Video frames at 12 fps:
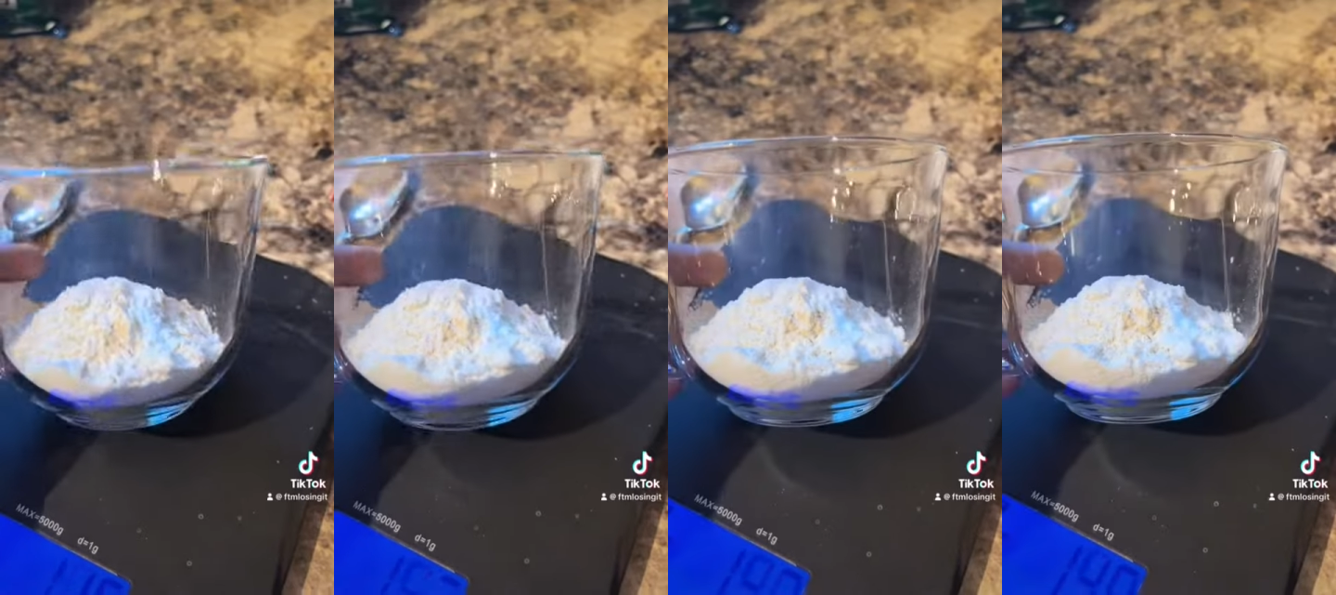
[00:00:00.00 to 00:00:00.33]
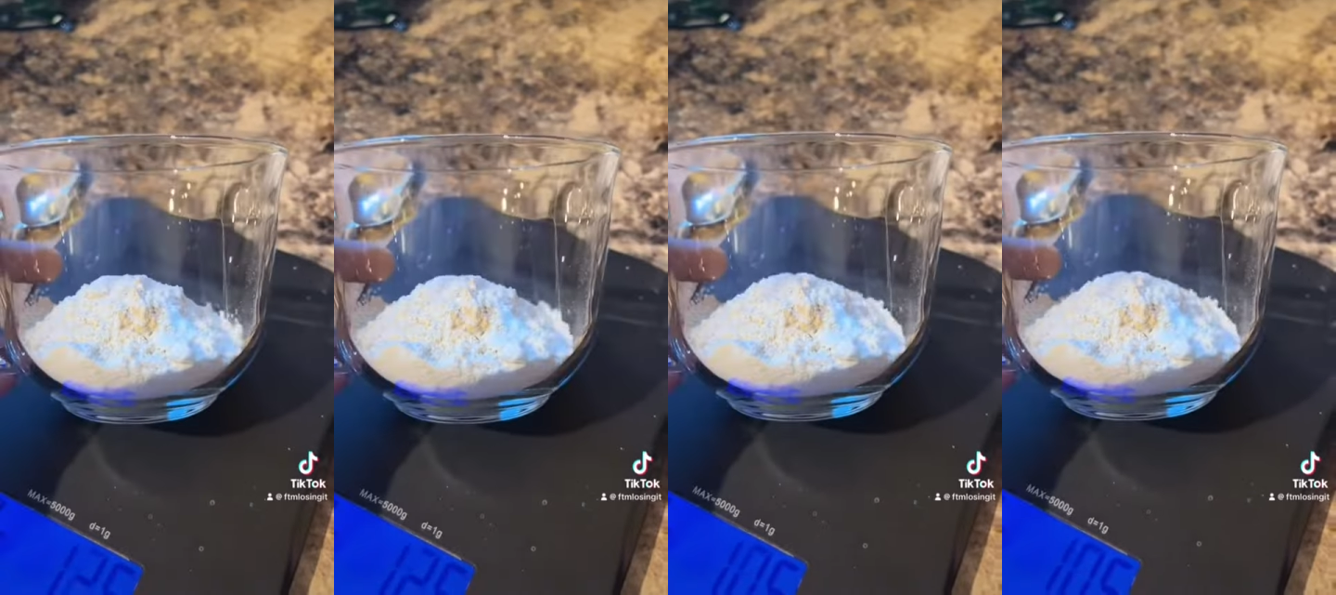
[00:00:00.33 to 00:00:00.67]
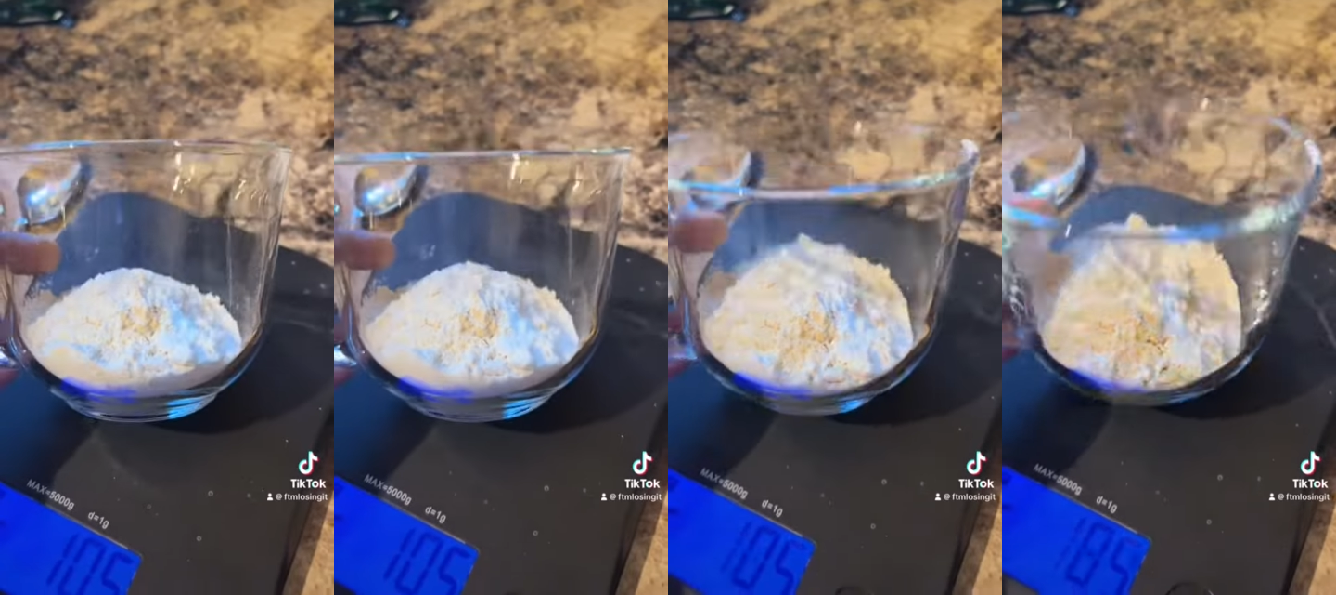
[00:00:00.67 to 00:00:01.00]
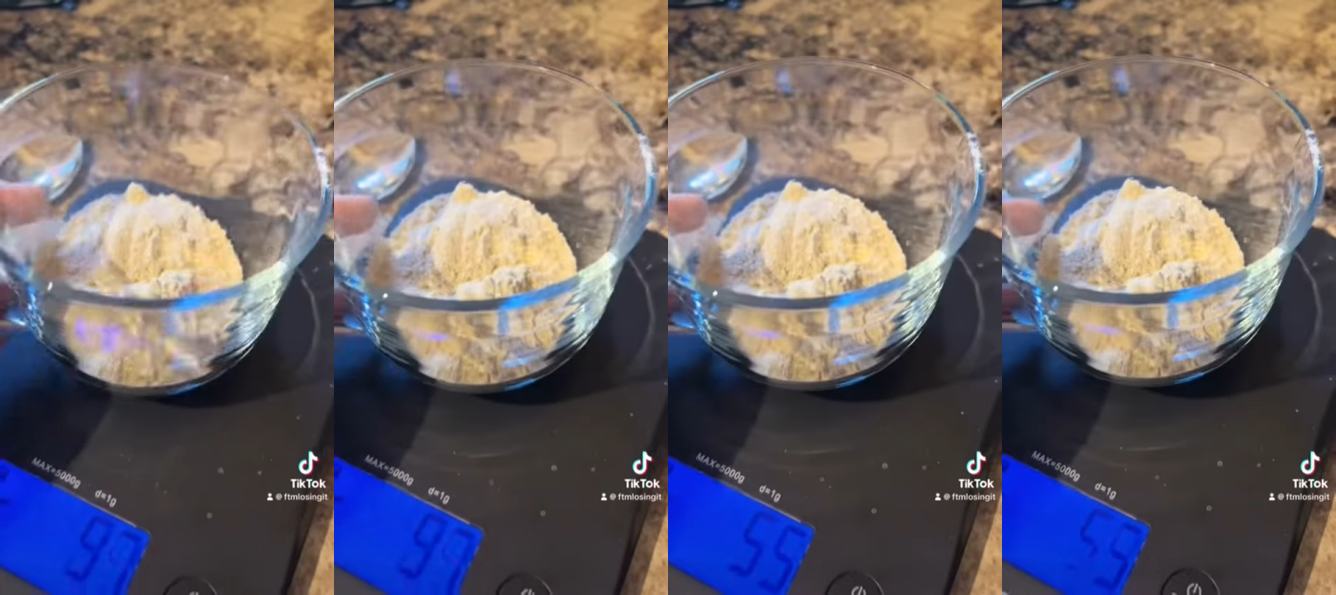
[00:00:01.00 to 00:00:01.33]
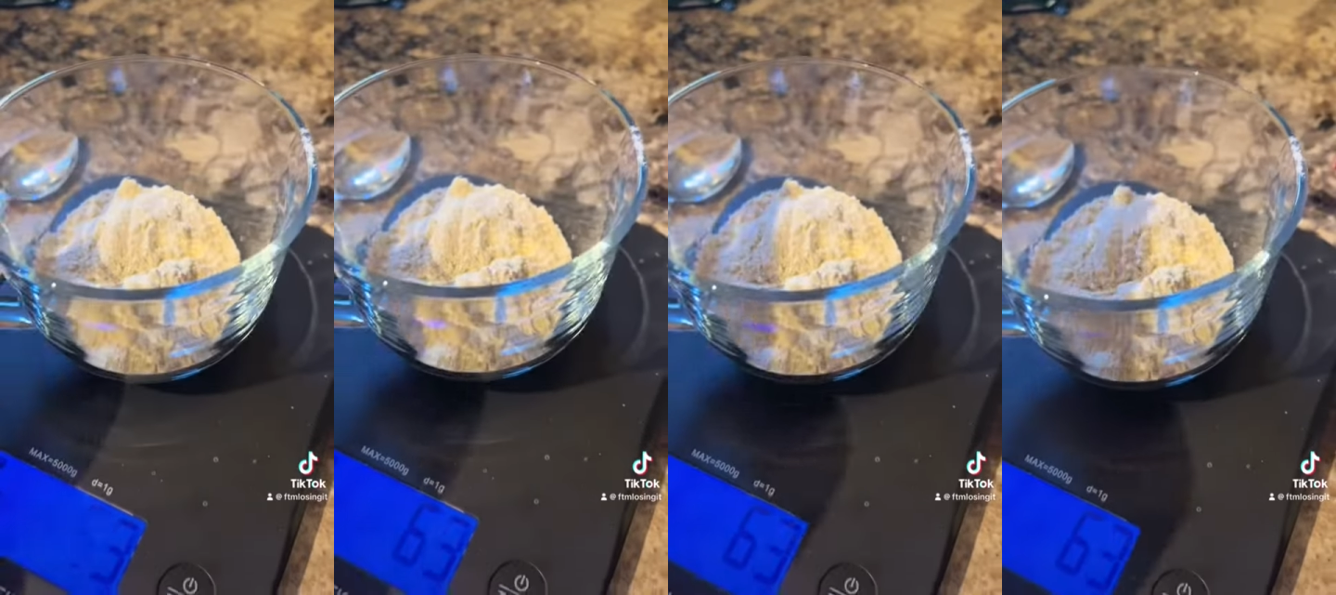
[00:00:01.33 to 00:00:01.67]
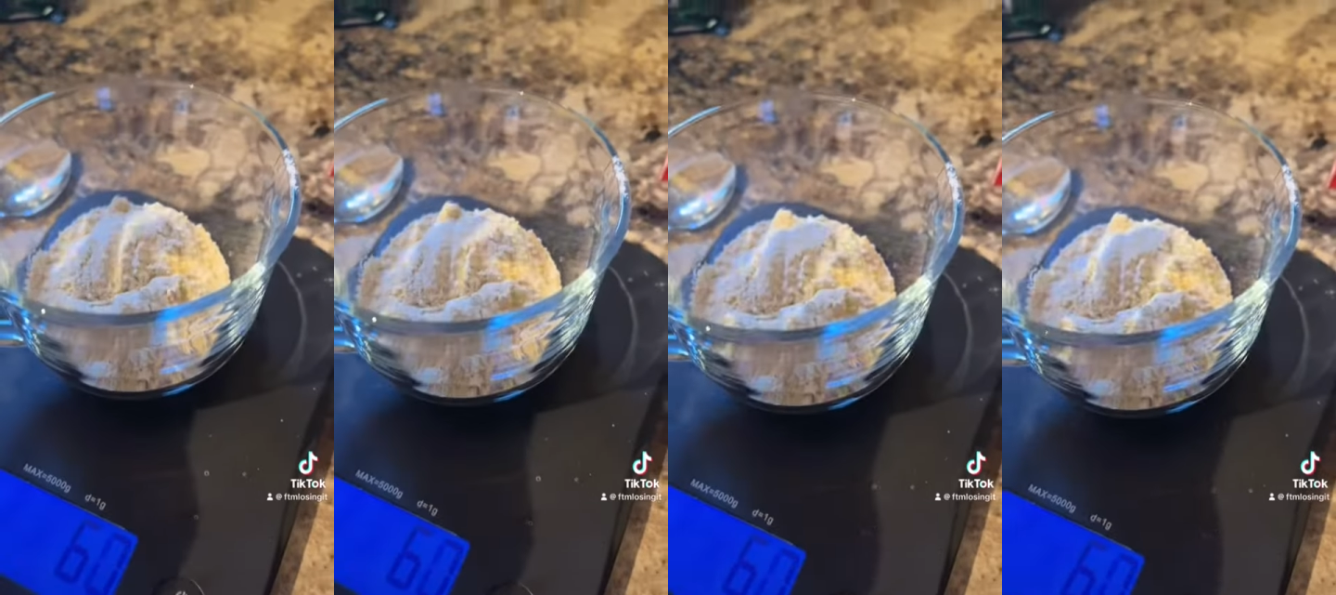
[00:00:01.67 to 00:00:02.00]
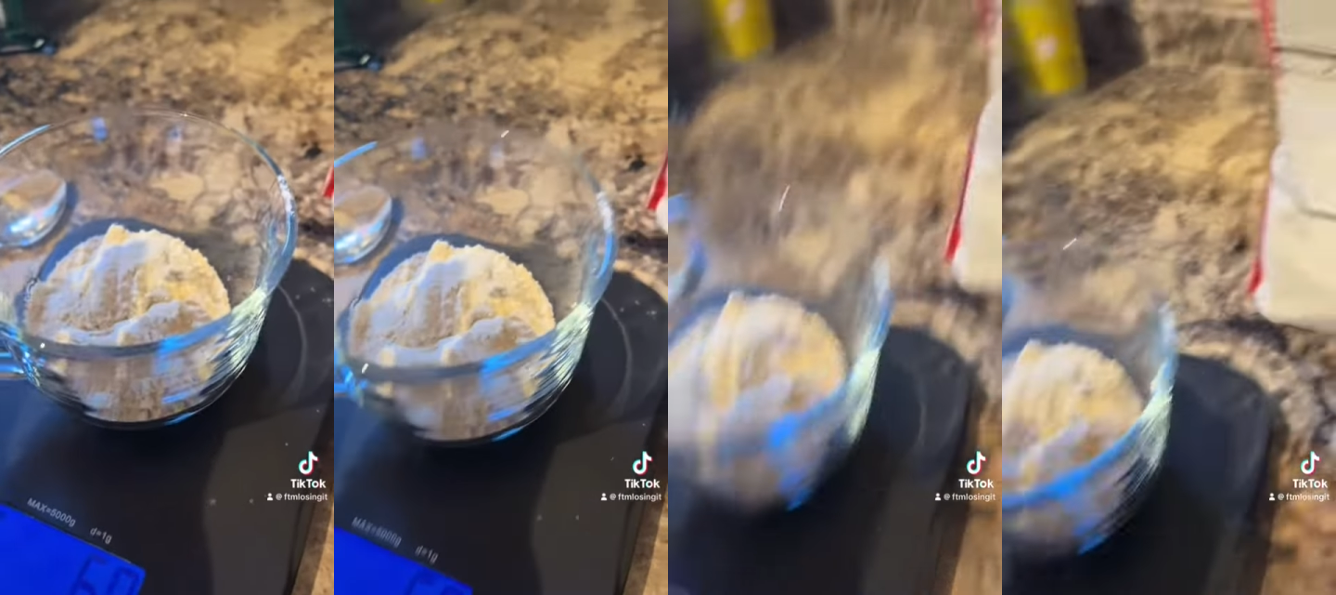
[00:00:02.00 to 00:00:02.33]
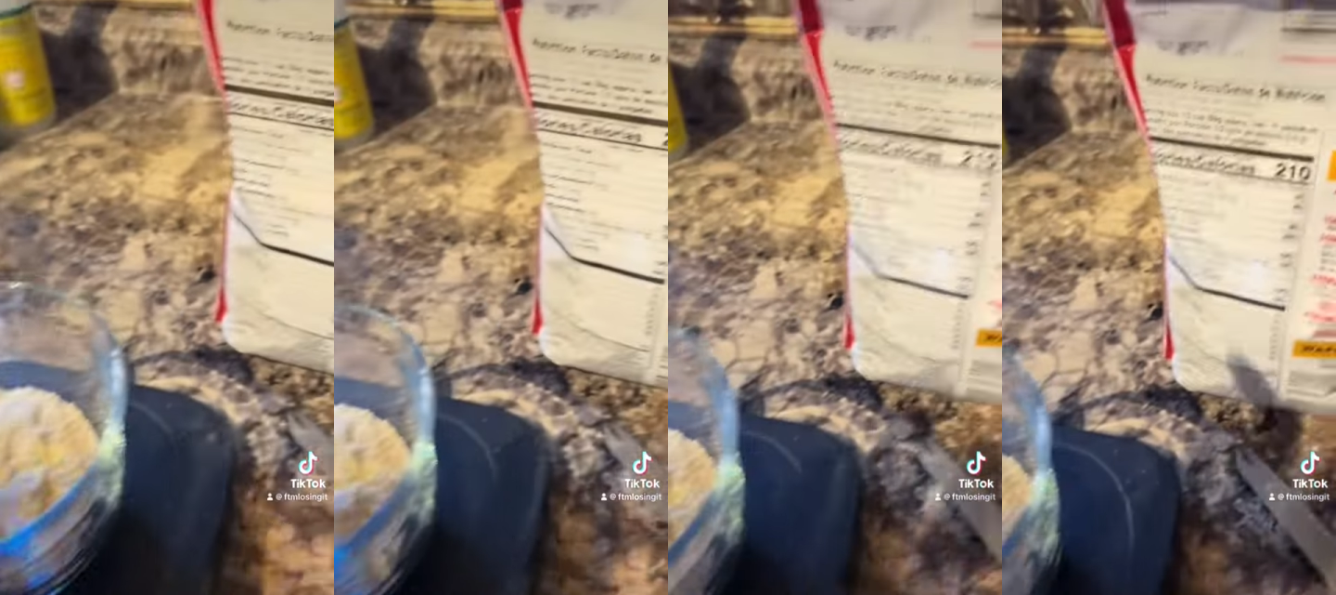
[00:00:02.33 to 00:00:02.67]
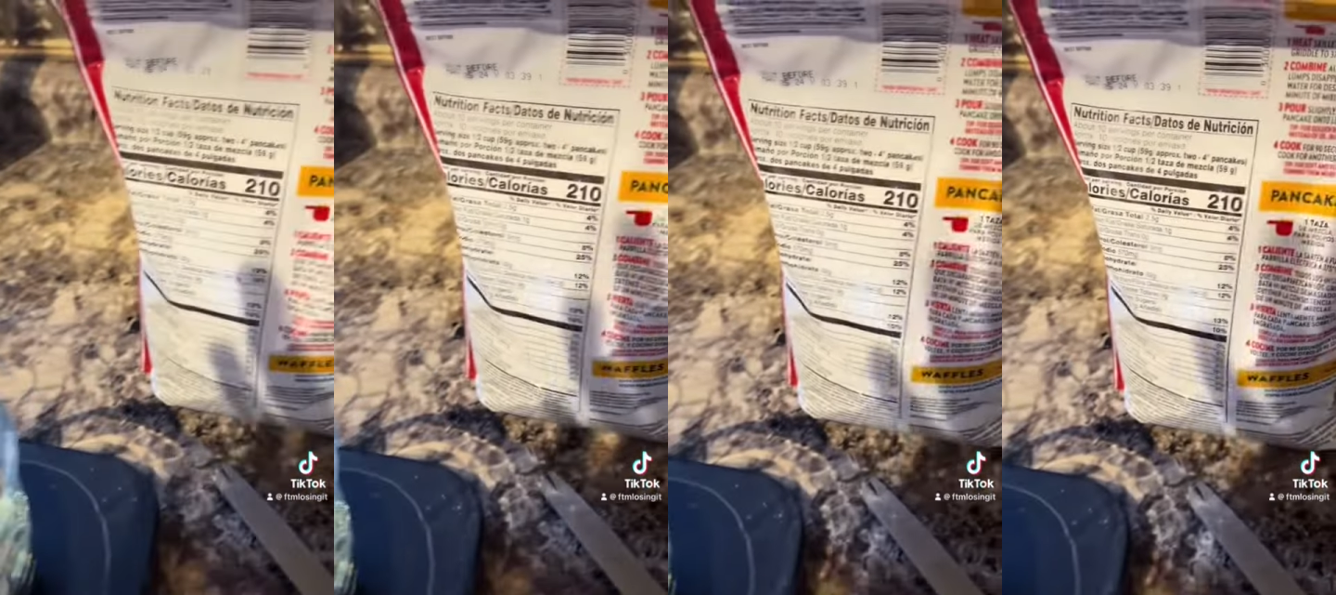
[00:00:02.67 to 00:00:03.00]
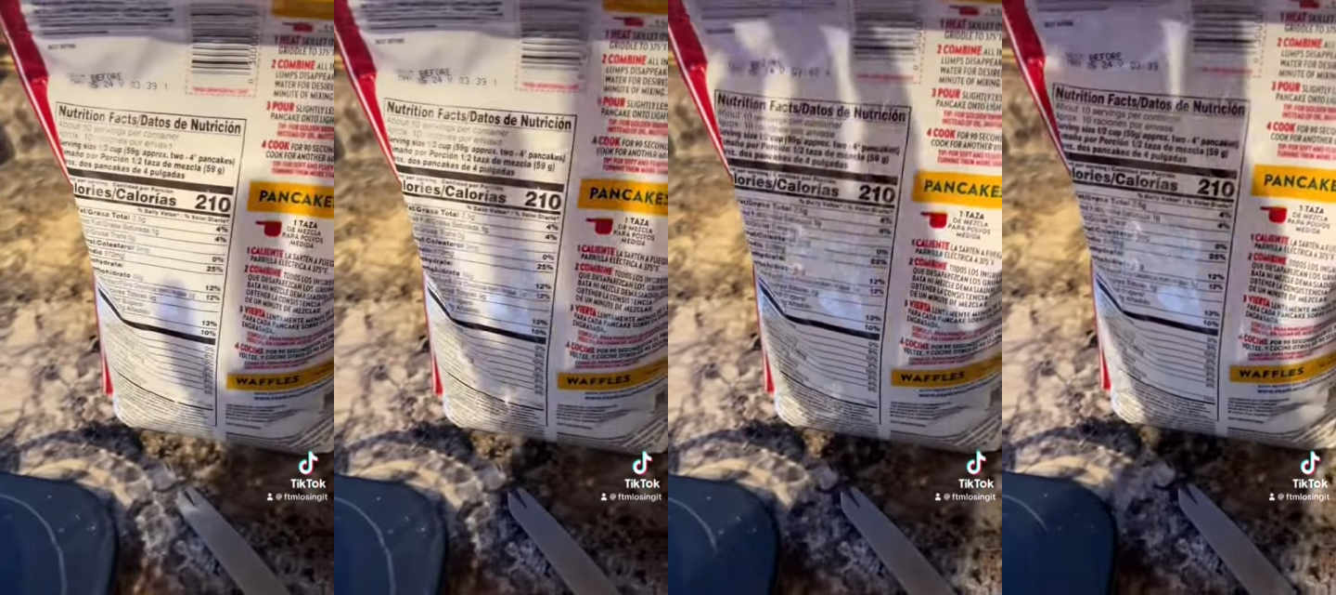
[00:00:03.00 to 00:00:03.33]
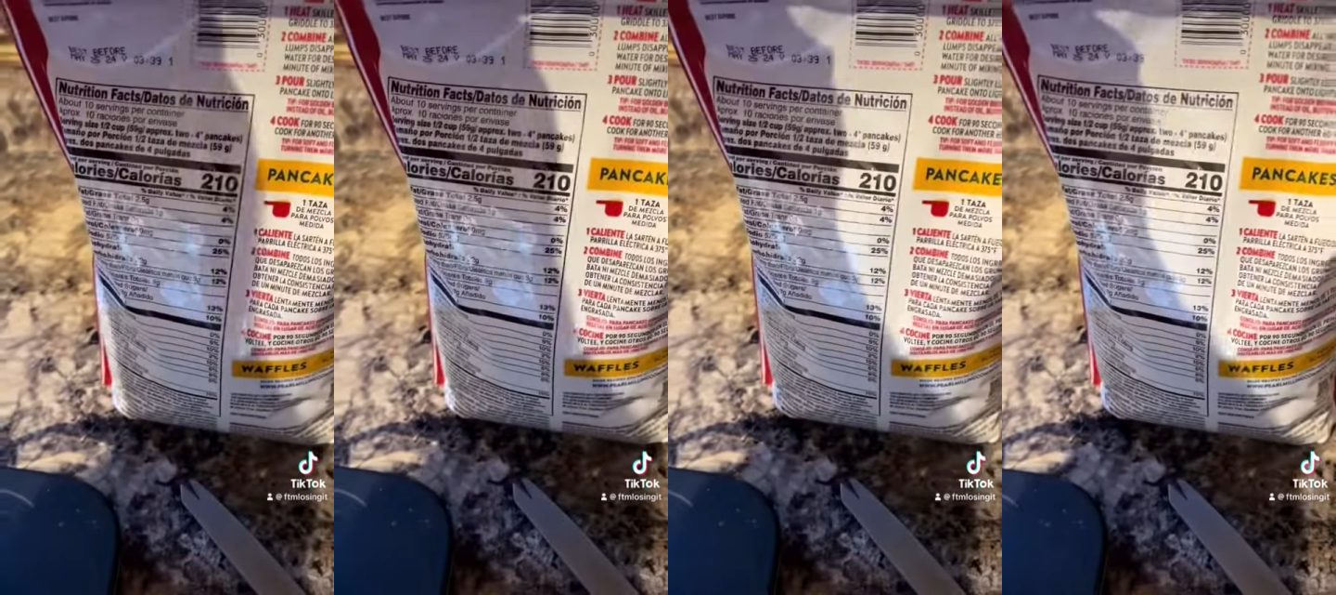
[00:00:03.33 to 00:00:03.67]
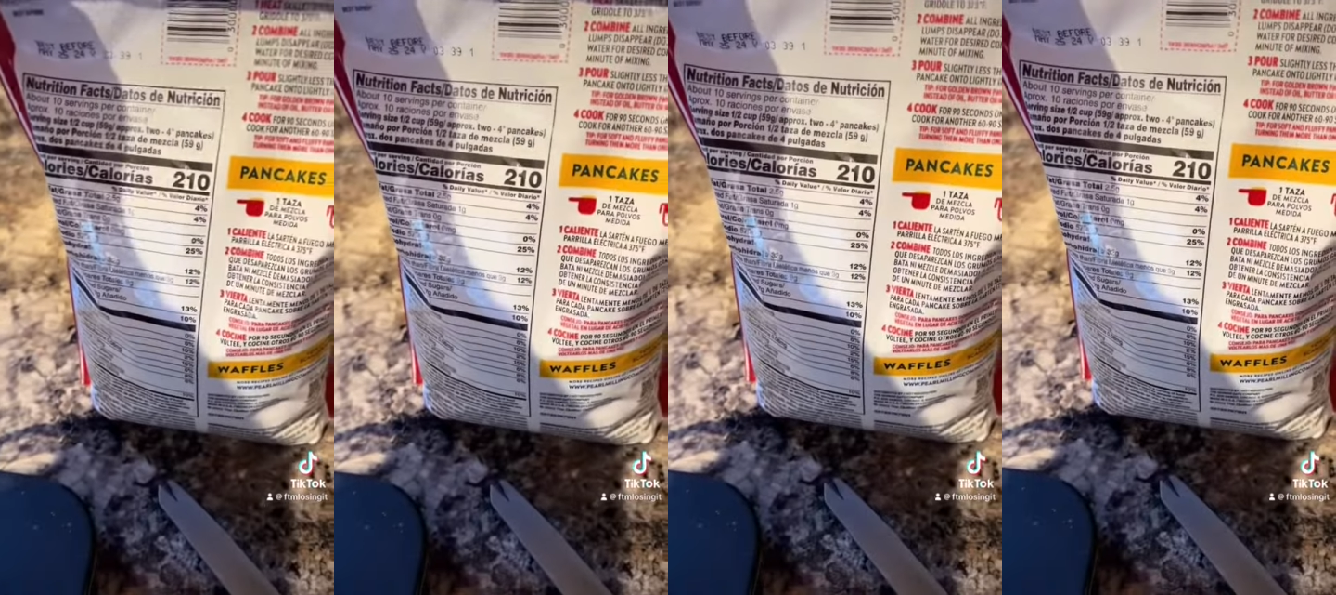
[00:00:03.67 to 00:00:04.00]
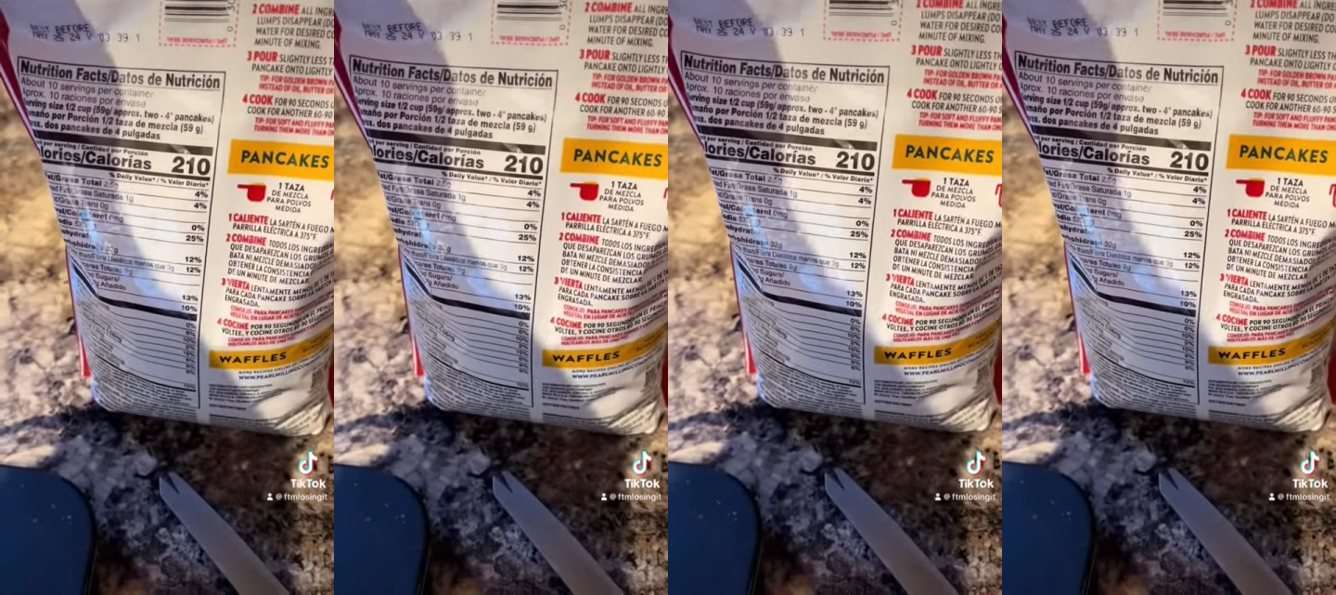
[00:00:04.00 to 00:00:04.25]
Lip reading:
(no speaker visible)